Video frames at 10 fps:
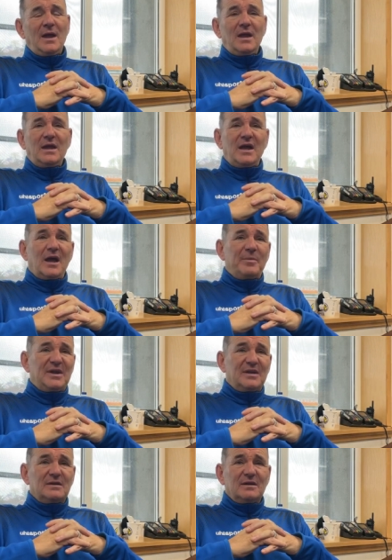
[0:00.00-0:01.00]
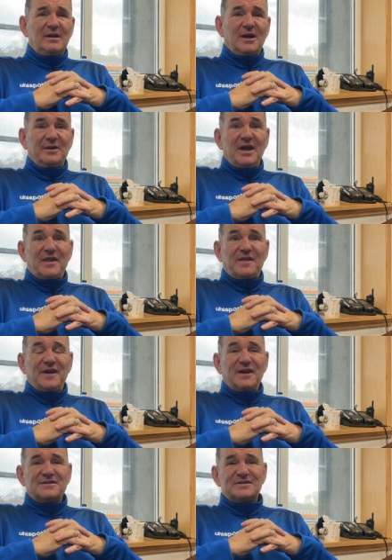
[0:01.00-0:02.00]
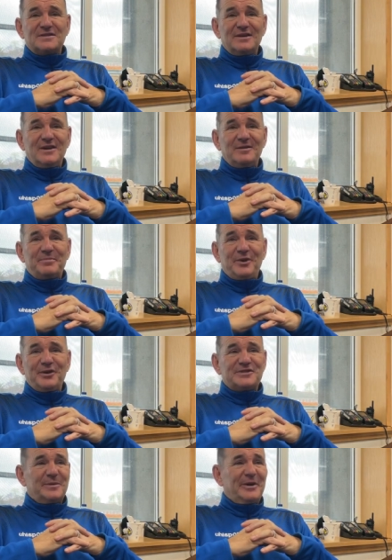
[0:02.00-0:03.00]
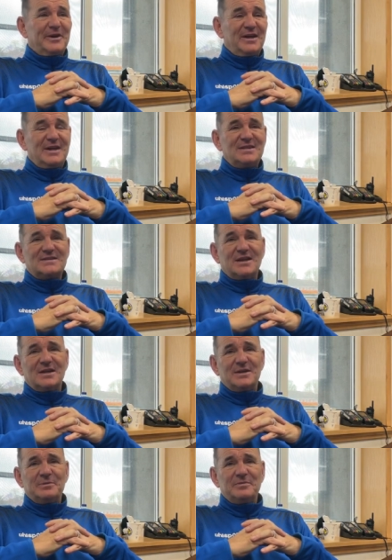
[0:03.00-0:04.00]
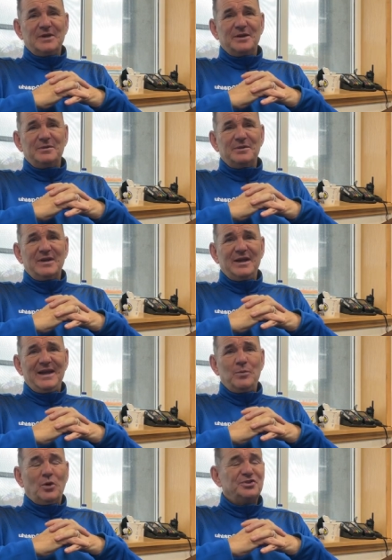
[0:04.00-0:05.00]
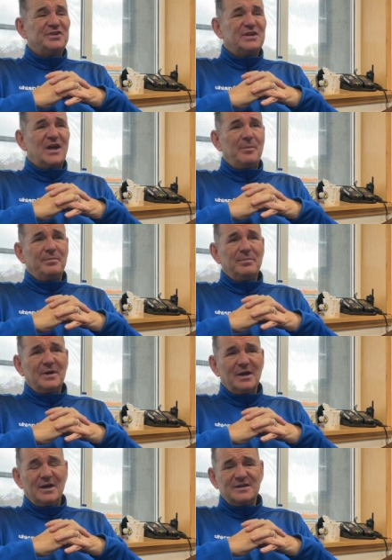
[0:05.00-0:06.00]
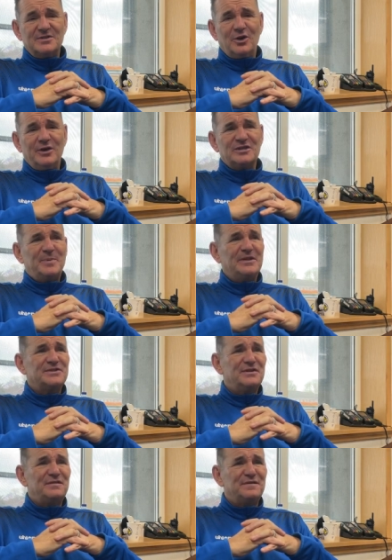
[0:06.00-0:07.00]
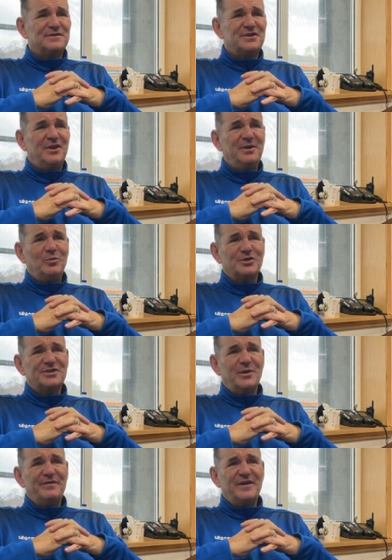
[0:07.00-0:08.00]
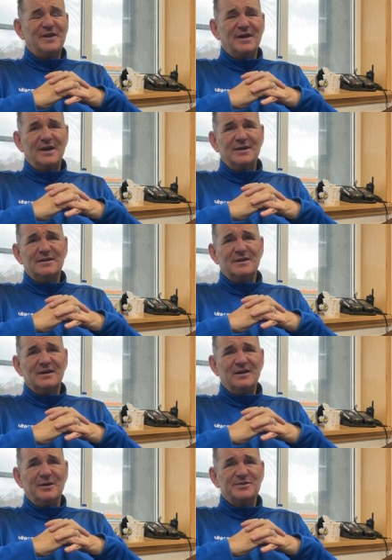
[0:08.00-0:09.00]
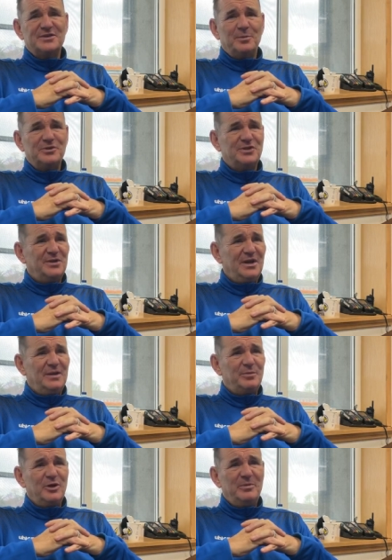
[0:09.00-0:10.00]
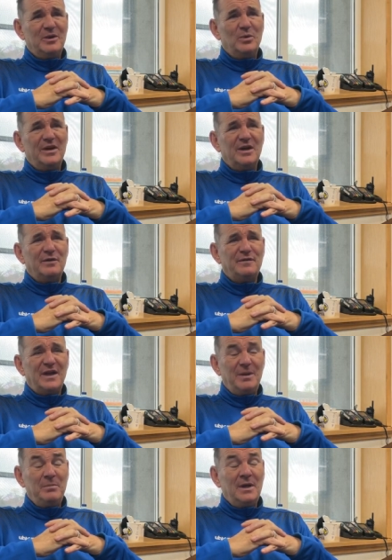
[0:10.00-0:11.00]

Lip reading: Yeah, I mean, and you know, and the other thing is, be honest about it, he's you know, he wanted to come. It's not an expensive signing whatsoever, and you know, it's an opportunity to put him in a window for him.